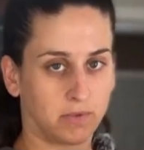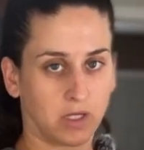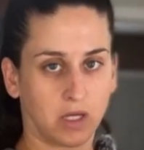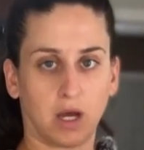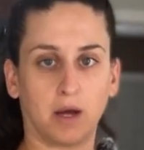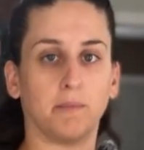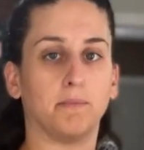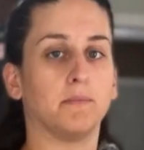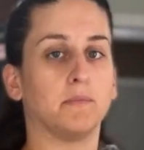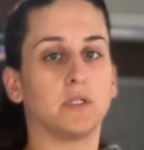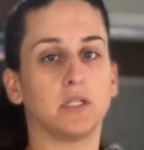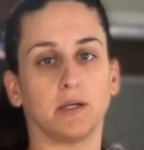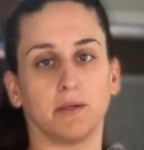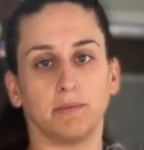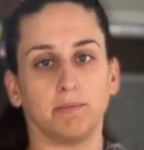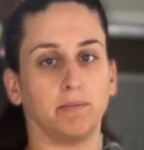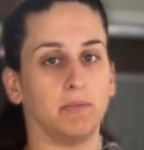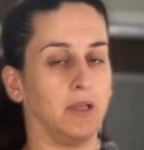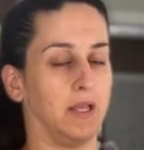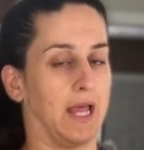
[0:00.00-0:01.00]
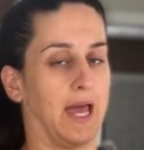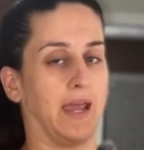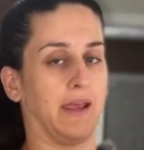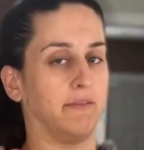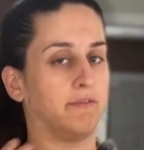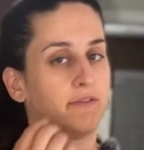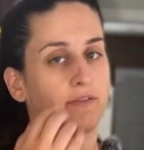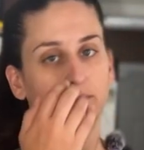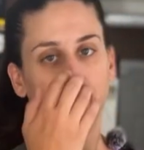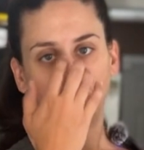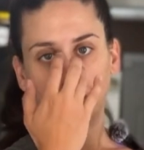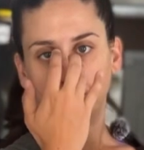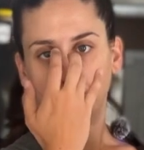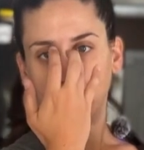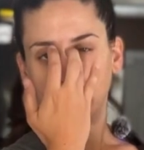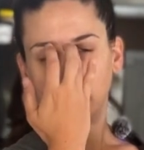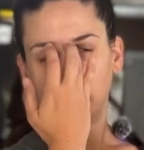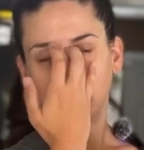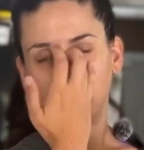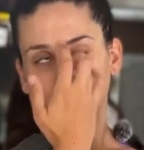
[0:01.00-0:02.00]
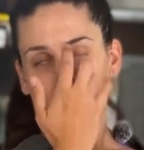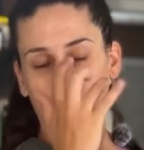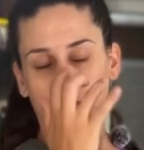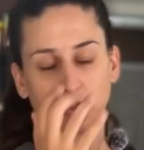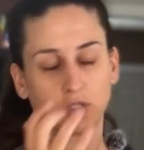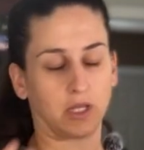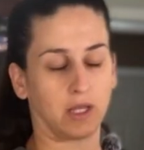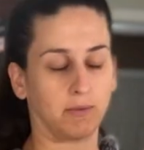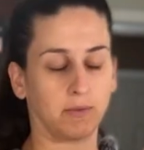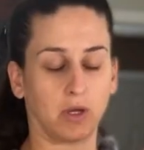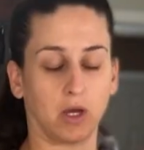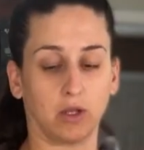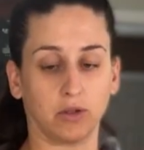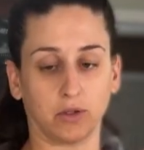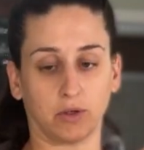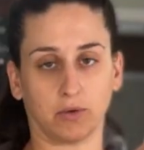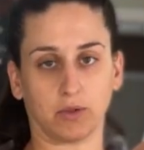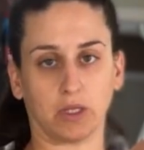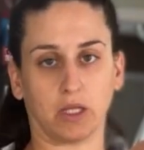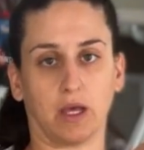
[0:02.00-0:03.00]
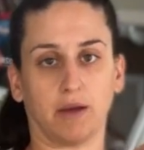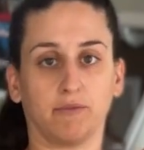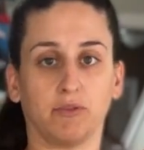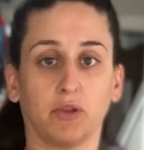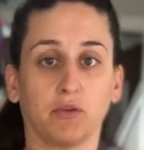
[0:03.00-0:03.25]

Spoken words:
come to life and be the kombucha that we all know and love.